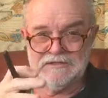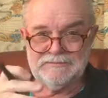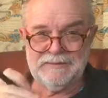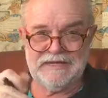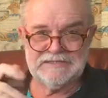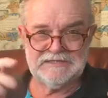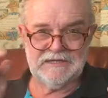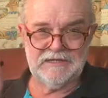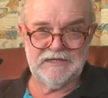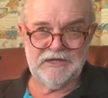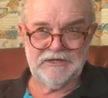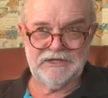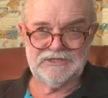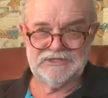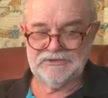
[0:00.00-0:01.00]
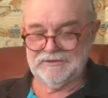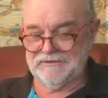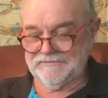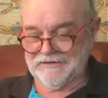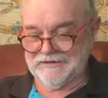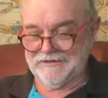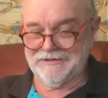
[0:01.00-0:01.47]
There's basically only two.
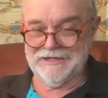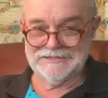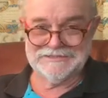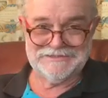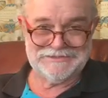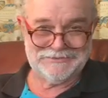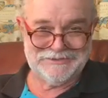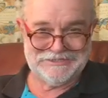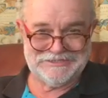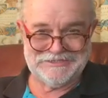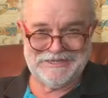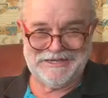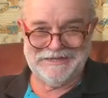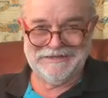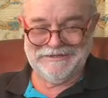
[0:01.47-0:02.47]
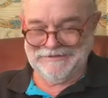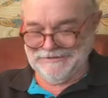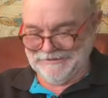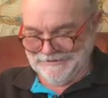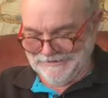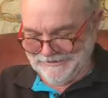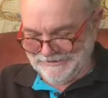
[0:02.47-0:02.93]
In fact, I'll answer this question now.
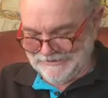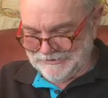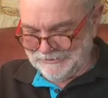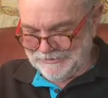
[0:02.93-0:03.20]
And the